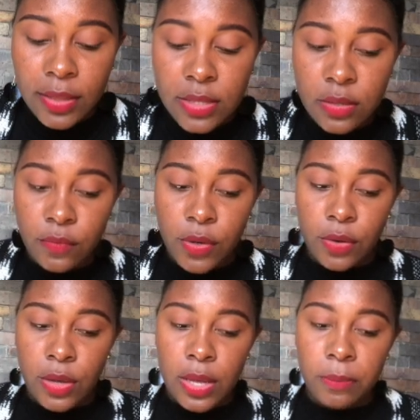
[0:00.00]
these are
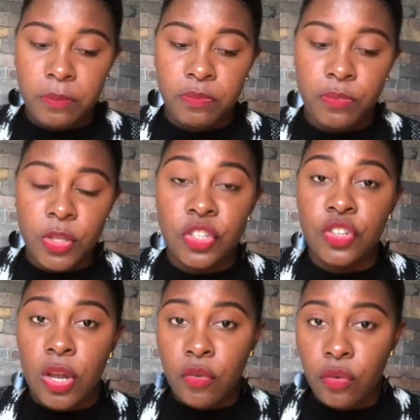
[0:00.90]
very
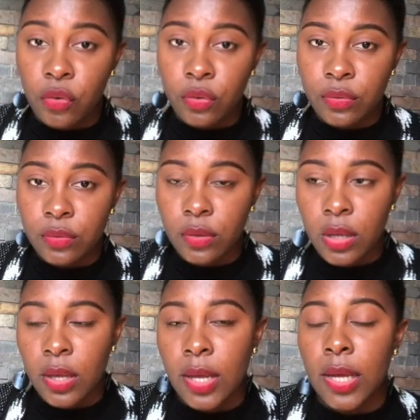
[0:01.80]
general
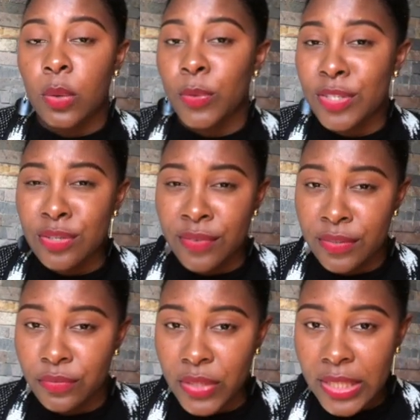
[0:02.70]
words of
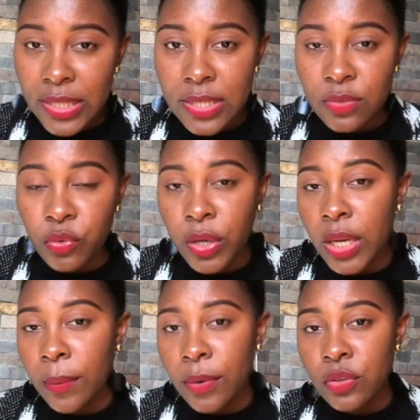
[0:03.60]
advice for
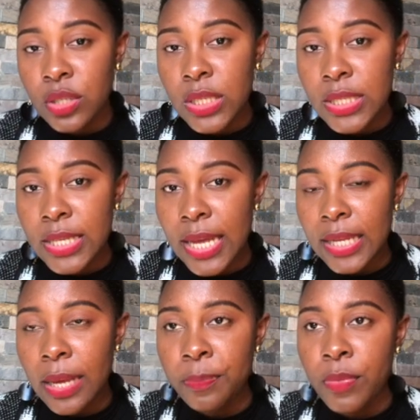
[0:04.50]
anyone who's doing
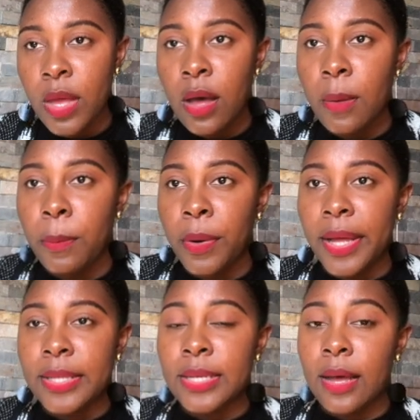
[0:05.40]
Ziale,
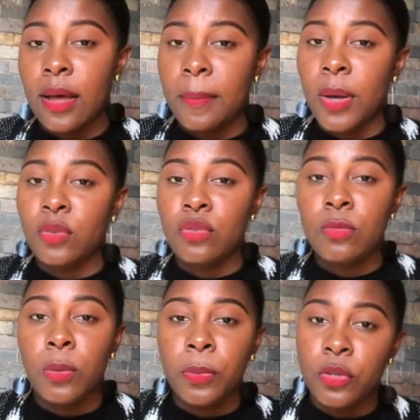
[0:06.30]
but I'll do
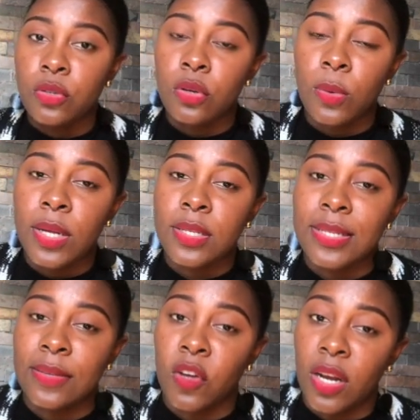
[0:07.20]
more personal ones
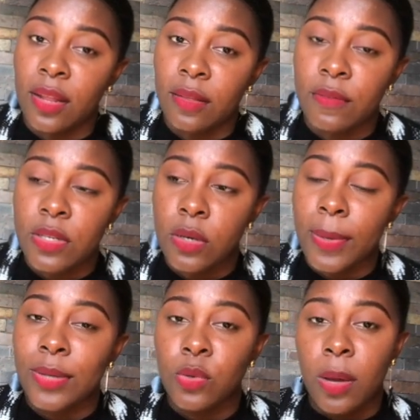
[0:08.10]
because I've got another video
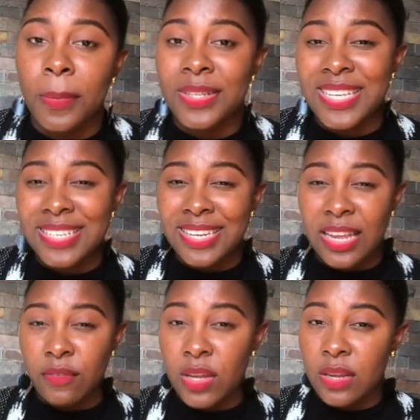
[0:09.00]
where I talk about each
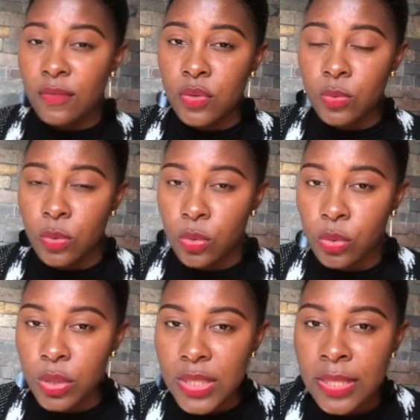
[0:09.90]
and every individual
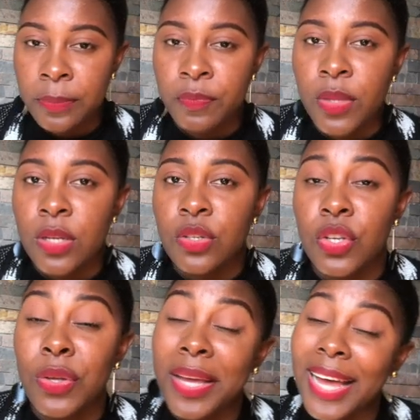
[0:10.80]
course.
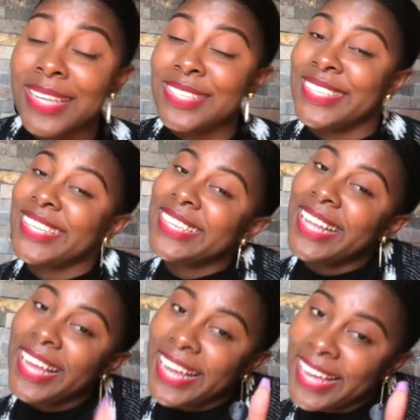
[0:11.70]
So you guys should
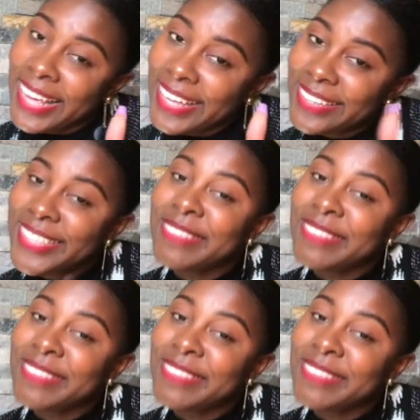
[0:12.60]
like